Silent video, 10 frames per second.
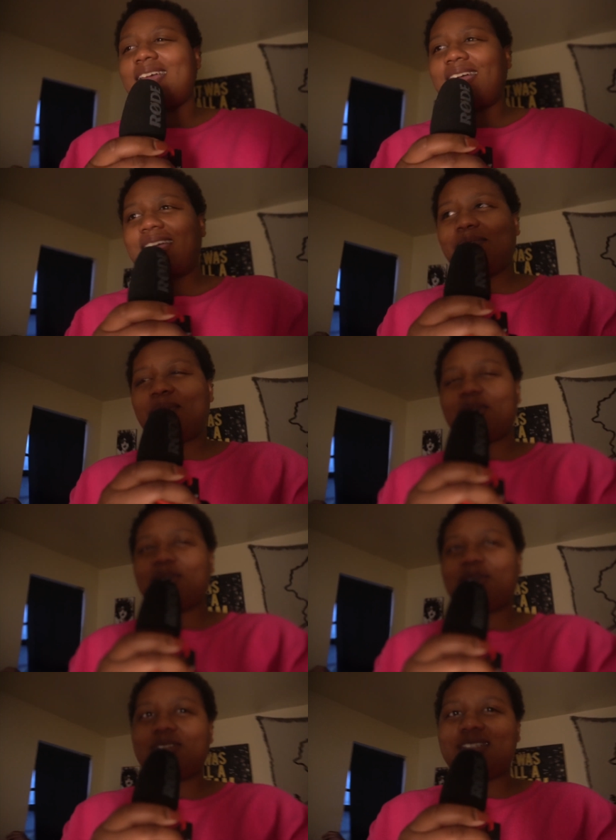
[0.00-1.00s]
I'm your
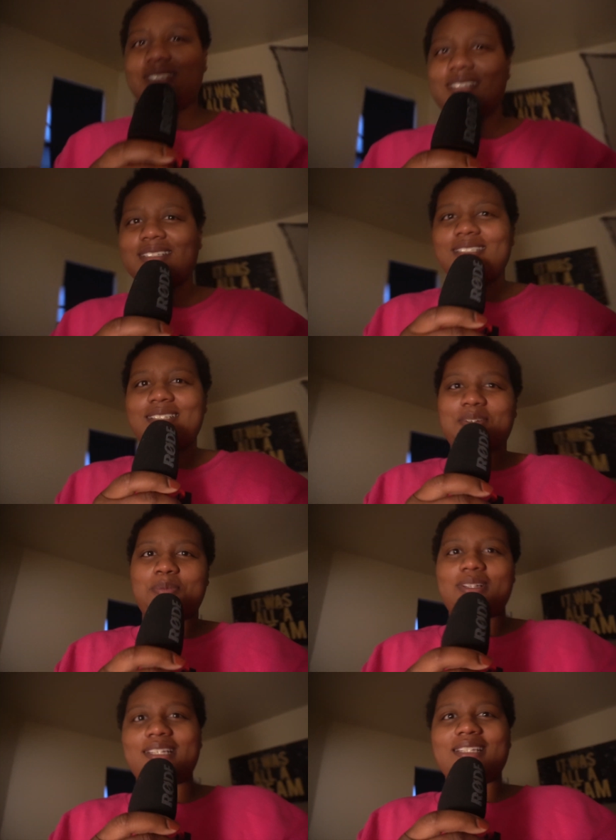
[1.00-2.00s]
host, Chelly
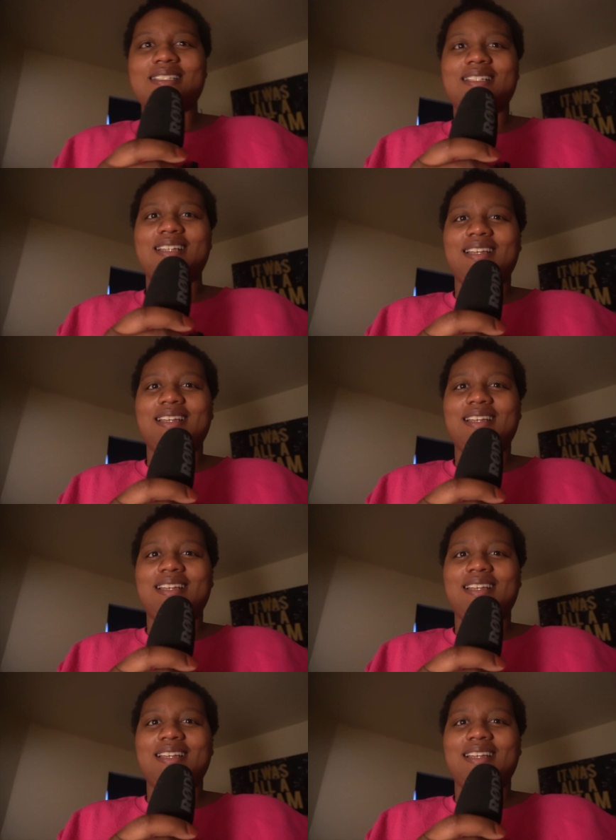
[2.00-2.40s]
Blaze.